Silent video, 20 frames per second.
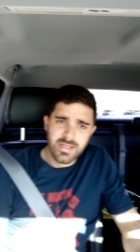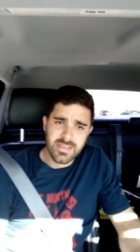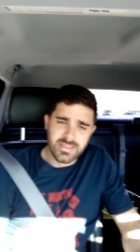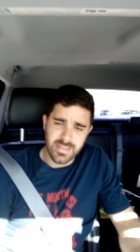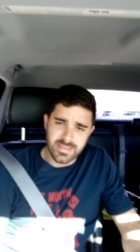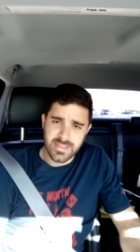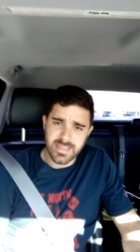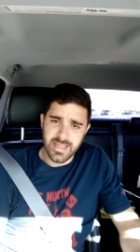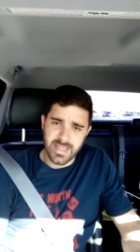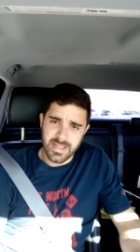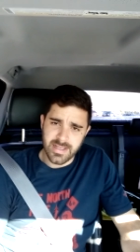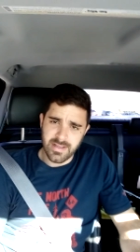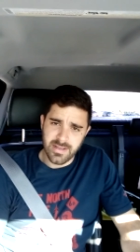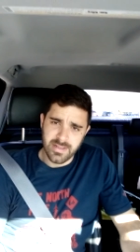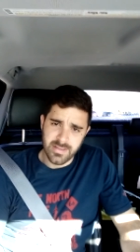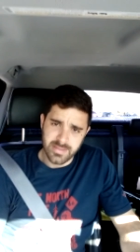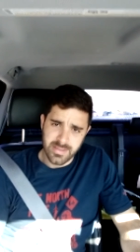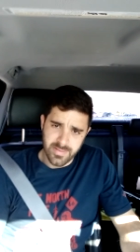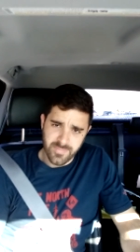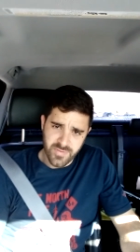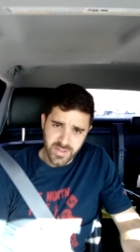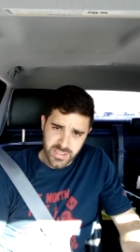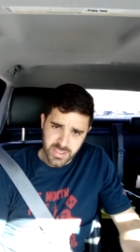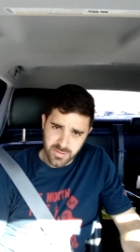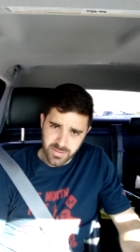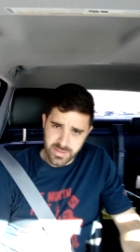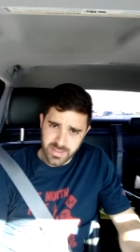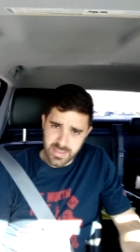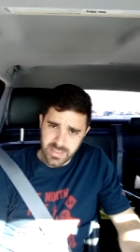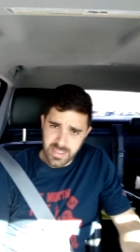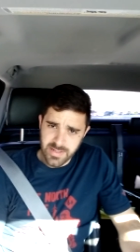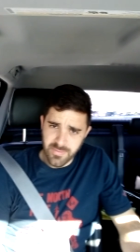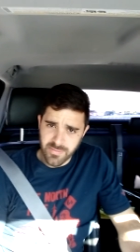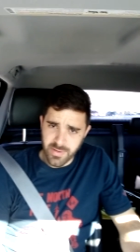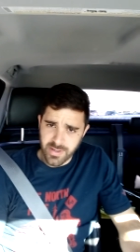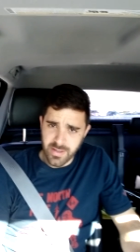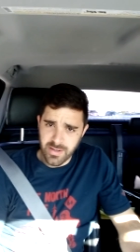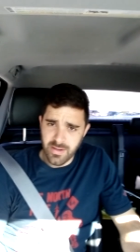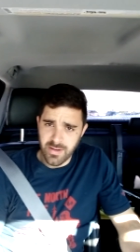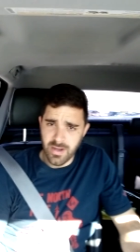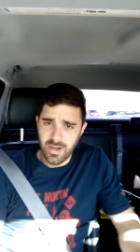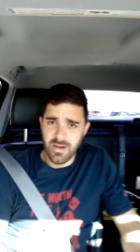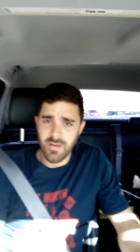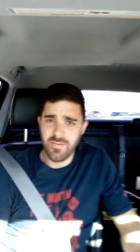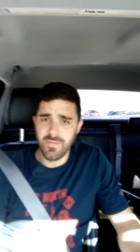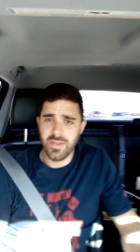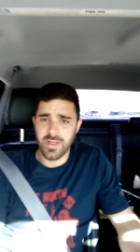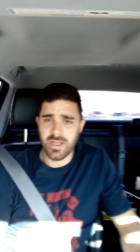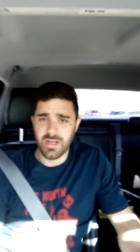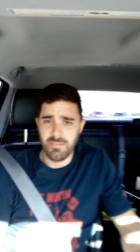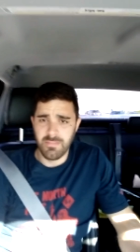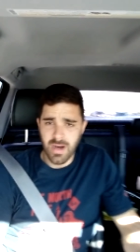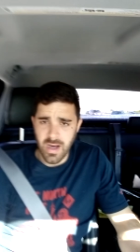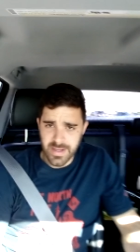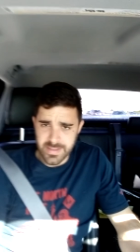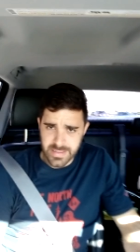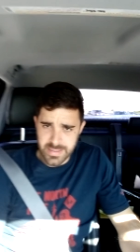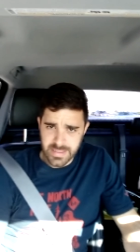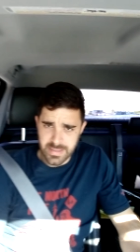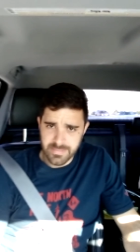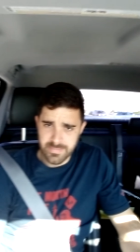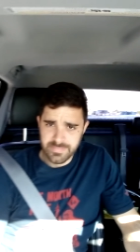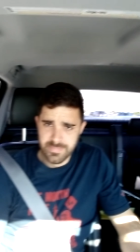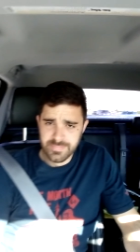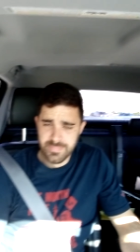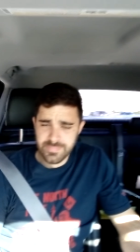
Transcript: to take the physical delivery of the commodity.